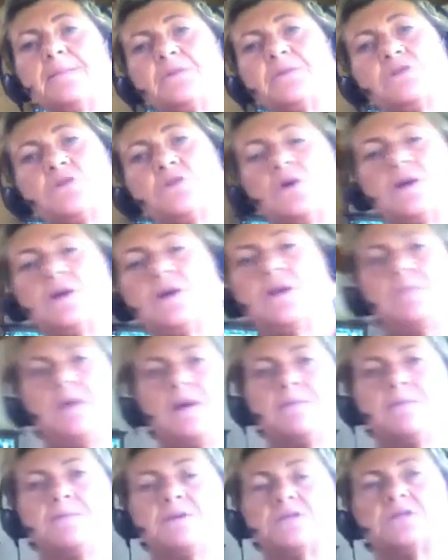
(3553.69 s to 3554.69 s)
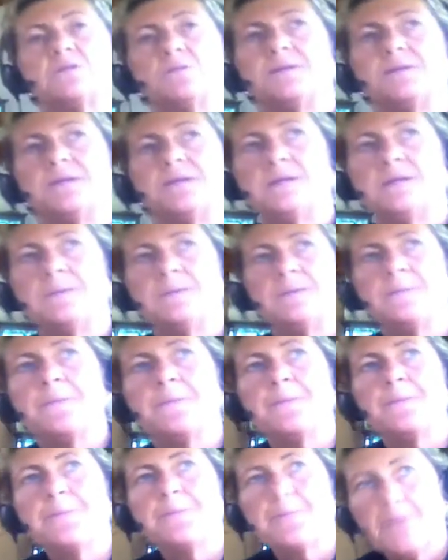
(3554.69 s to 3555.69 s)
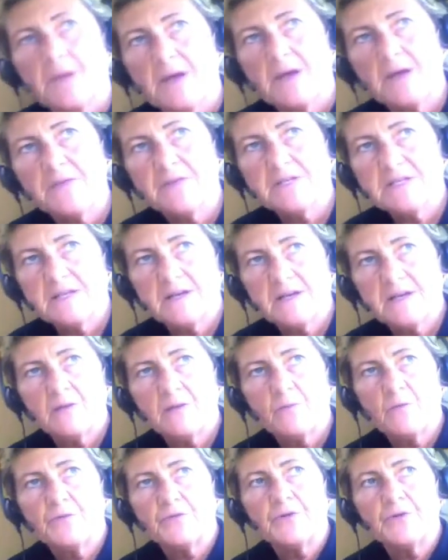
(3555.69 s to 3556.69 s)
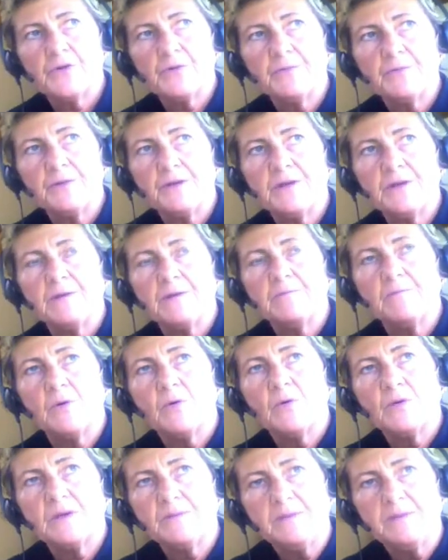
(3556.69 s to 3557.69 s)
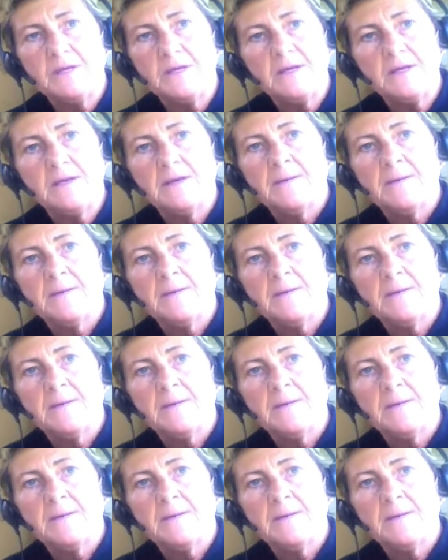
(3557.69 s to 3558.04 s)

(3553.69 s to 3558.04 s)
talking about muscle B, and the second one's going to be bony B.